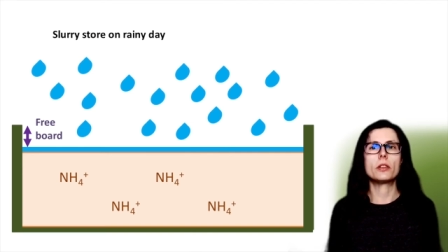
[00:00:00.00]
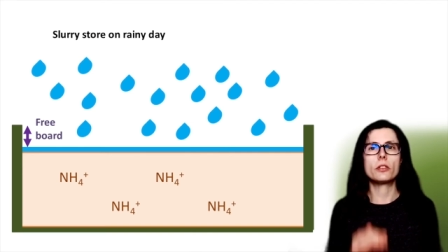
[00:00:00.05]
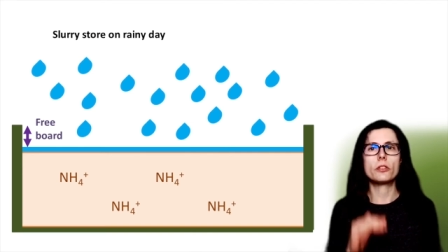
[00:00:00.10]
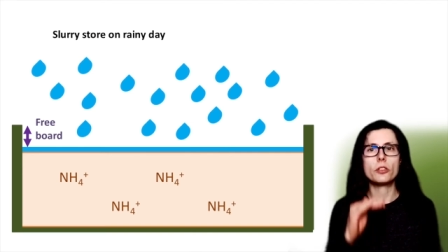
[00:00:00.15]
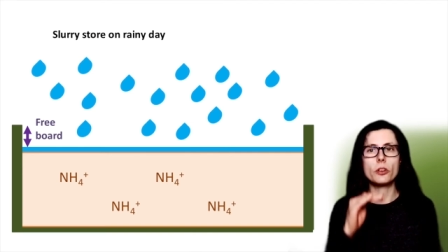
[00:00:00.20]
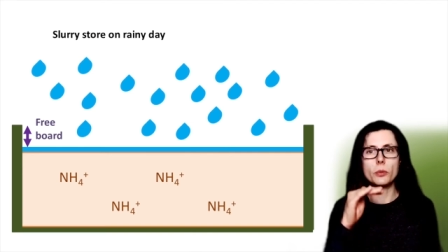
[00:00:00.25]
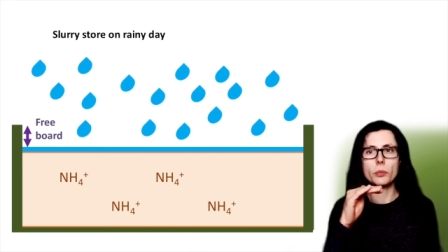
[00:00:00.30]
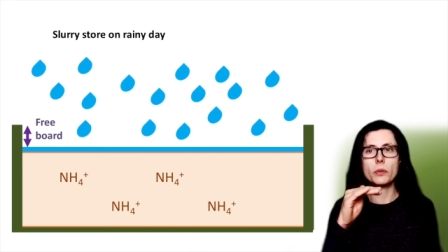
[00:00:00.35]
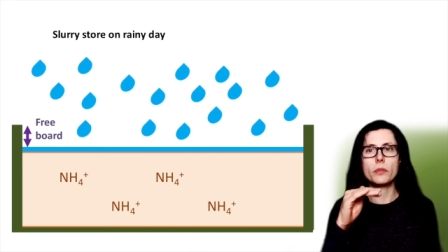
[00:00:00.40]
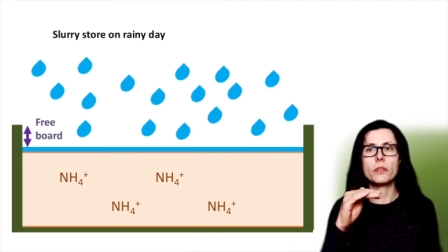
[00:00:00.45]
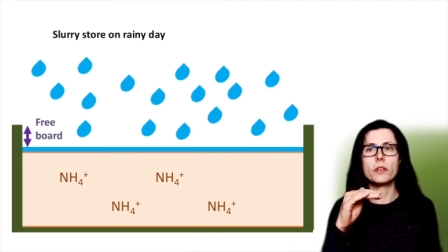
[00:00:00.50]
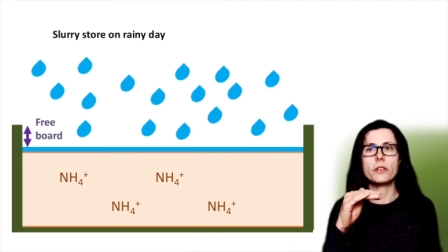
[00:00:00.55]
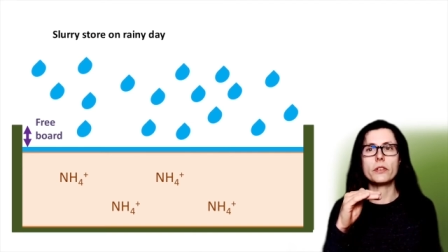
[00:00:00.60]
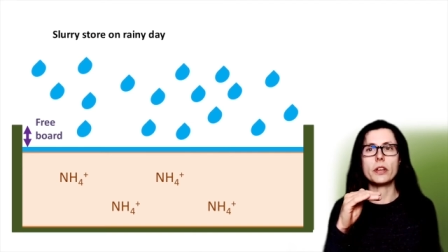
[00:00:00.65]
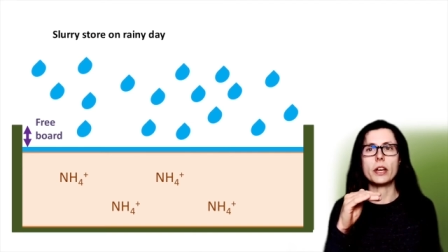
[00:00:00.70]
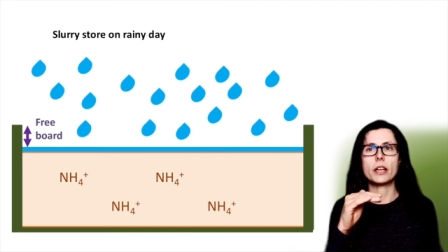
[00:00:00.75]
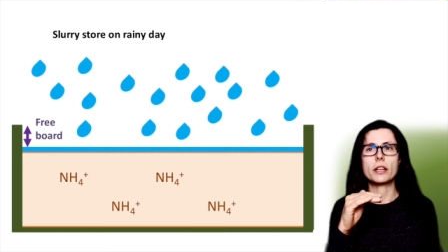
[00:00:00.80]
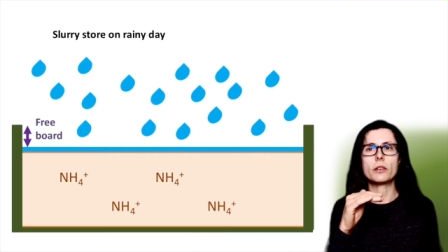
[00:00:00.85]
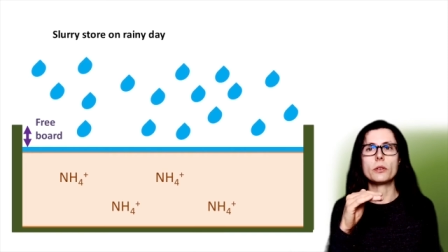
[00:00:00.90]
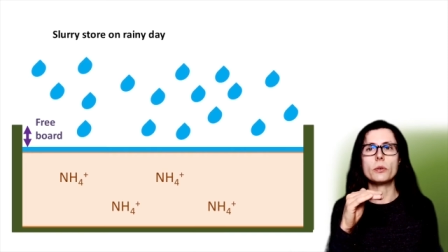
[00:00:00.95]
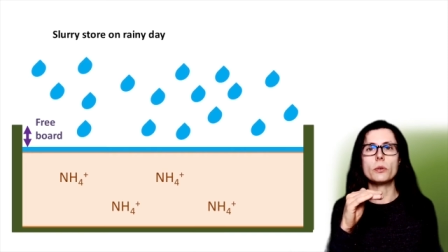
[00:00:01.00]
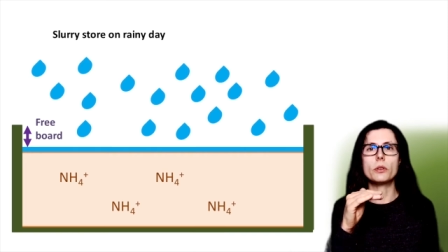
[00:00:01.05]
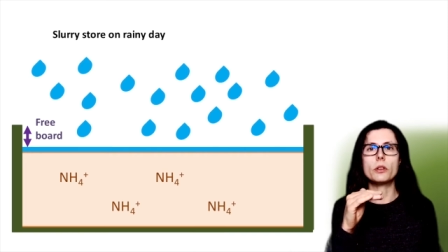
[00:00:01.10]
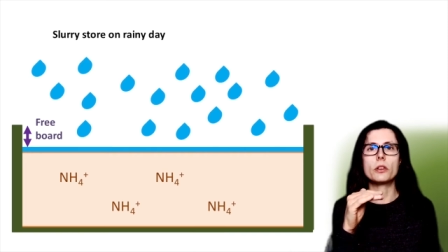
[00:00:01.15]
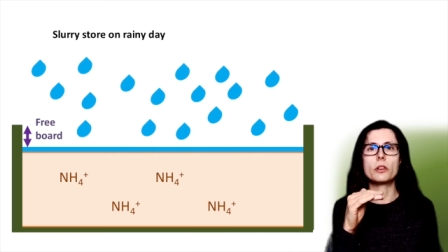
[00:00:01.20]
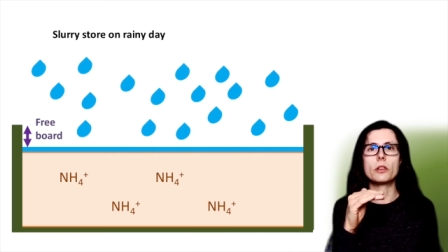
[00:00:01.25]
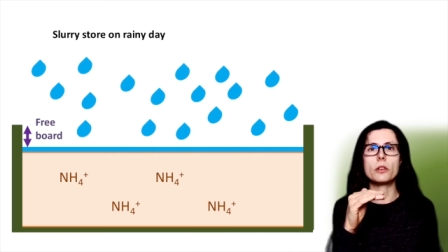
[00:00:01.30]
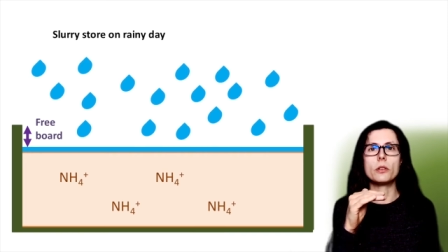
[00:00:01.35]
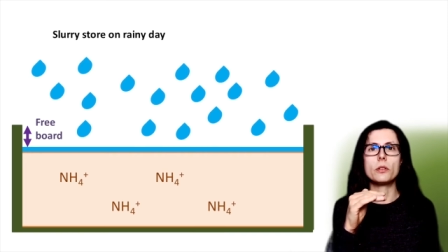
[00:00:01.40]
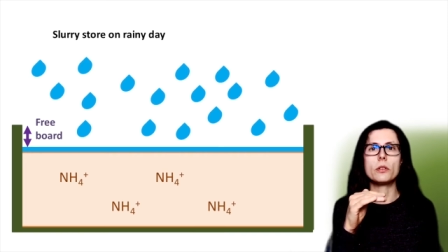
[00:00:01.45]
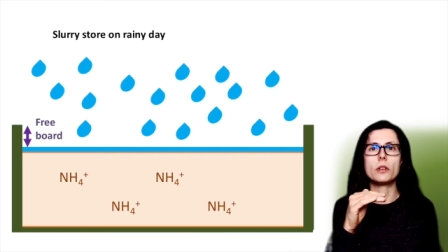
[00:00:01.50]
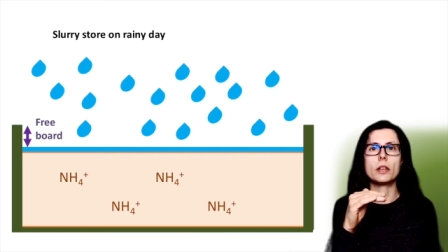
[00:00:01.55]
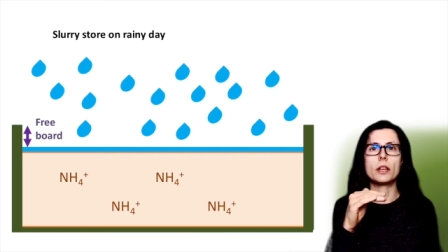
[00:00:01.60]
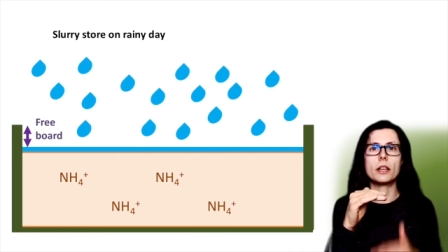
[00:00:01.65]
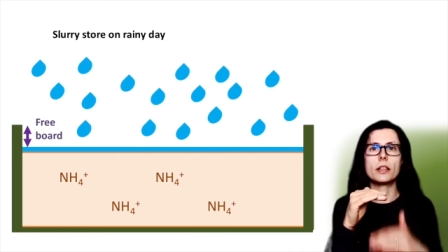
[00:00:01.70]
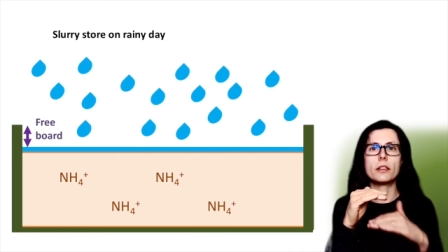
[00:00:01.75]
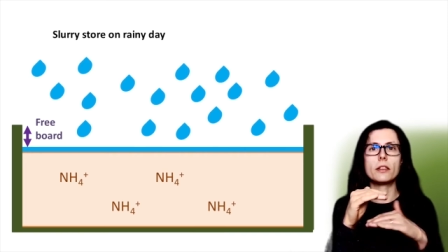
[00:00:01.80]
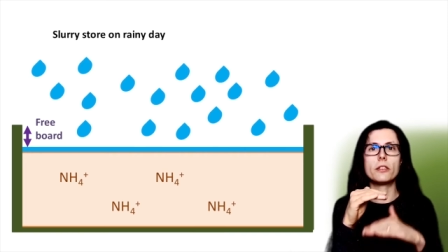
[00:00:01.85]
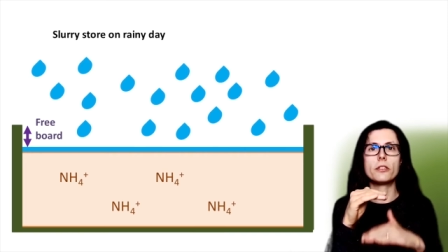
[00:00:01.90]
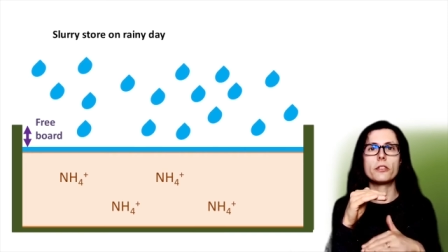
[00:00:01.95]
top of the tank or lagoon
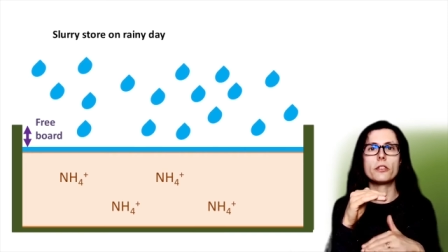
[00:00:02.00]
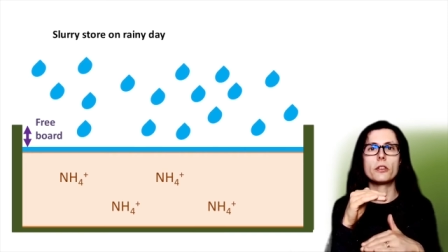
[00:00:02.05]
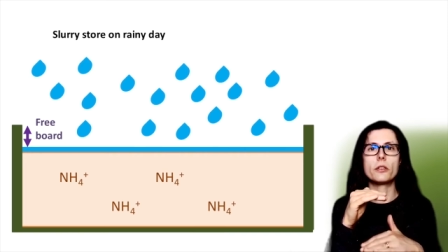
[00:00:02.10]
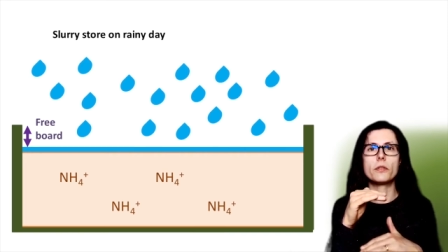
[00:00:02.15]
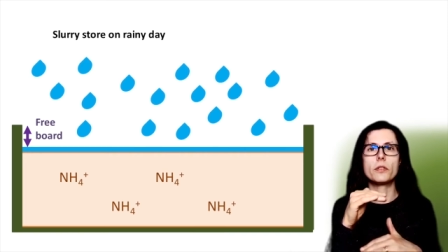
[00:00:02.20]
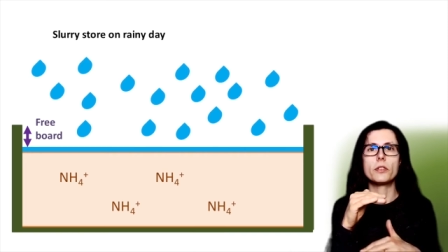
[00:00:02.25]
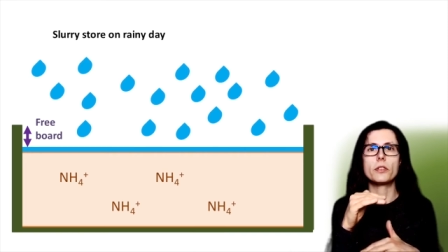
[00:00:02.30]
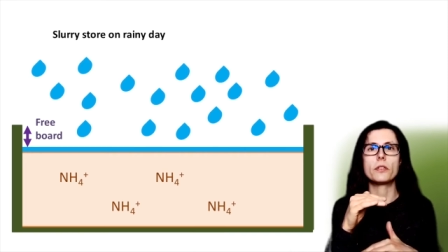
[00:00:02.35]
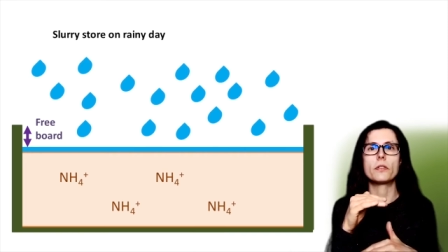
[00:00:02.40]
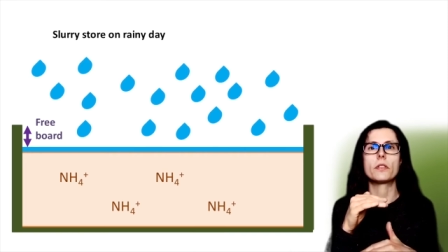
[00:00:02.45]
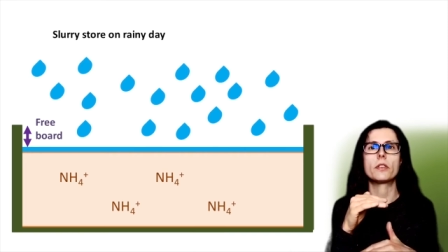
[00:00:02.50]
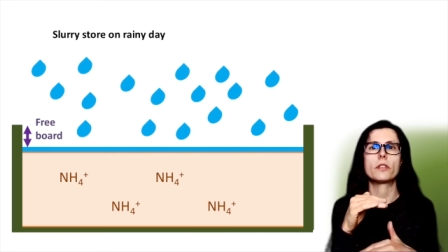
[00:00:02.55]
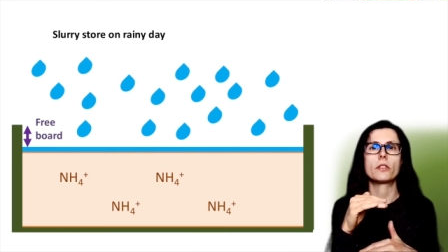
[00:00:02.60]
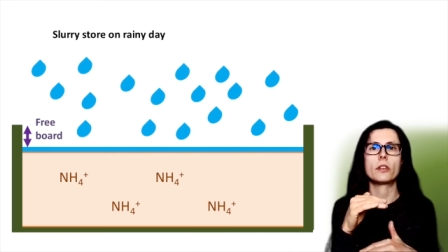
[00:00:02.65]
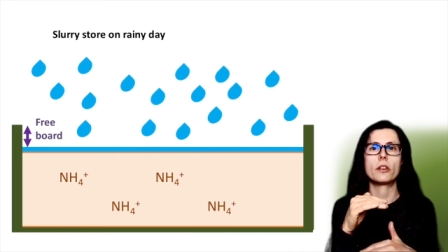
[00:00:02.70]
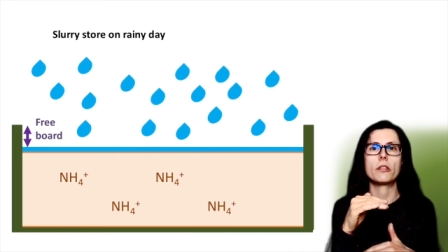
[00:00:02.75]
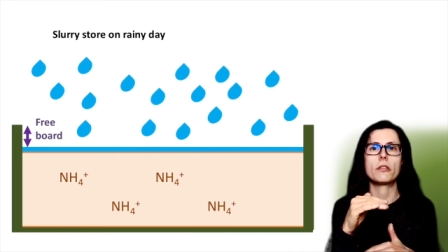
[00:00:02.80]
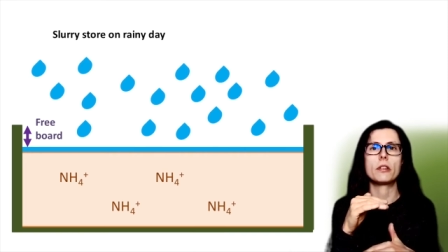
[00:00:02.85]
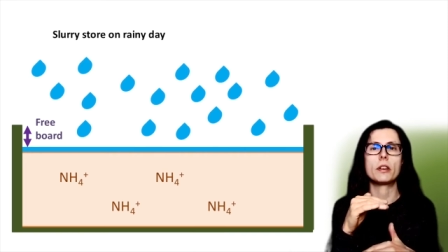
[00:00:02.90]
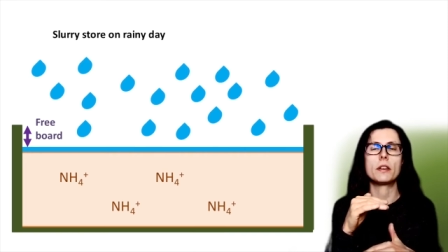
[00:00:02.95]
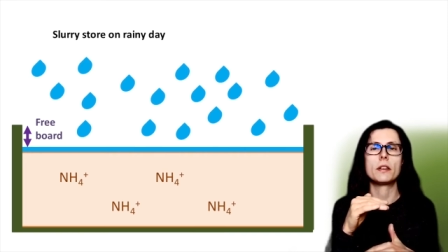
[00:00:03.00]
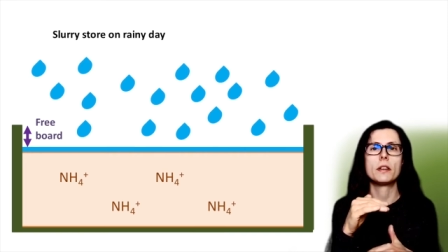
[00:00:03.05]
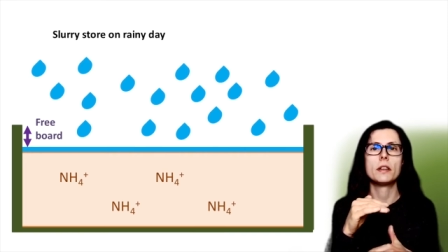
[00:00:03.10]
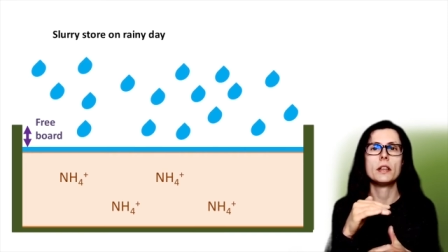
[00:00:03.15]
and the surface of the slurry.